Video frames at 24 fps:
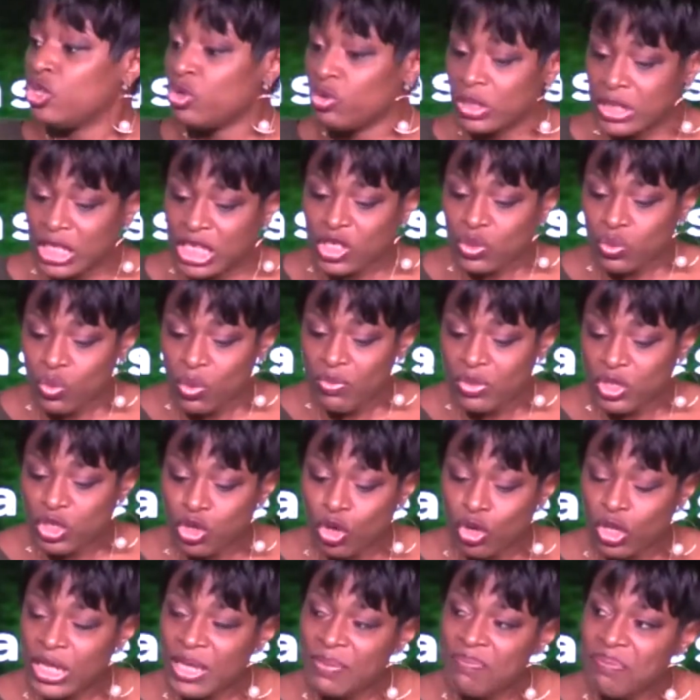This will
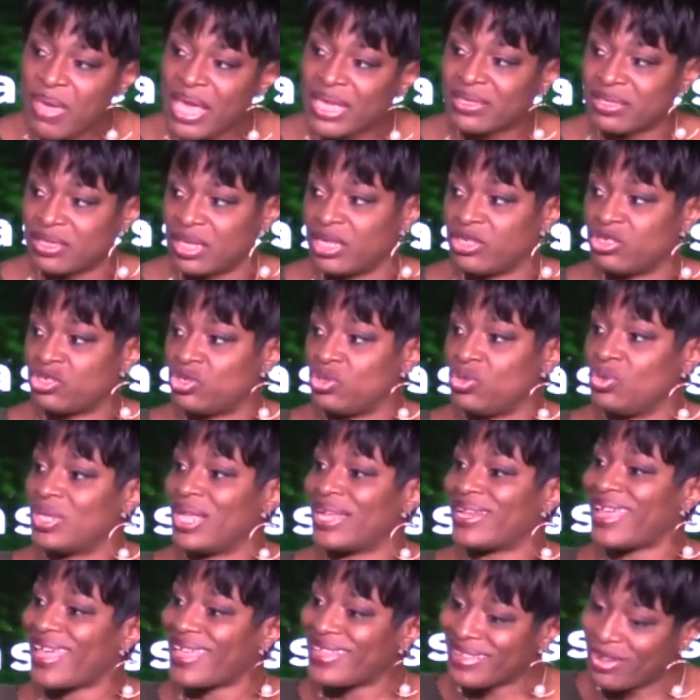totally make sense to you
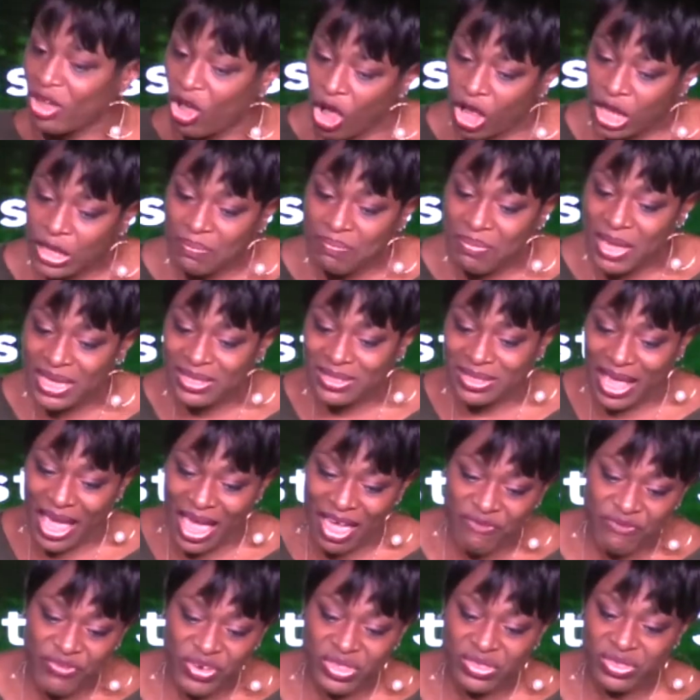that God makes
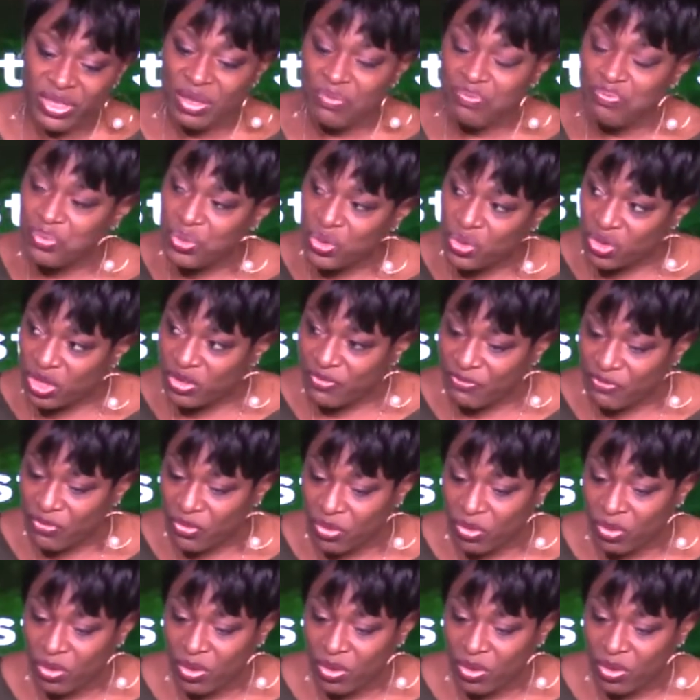everything beautiful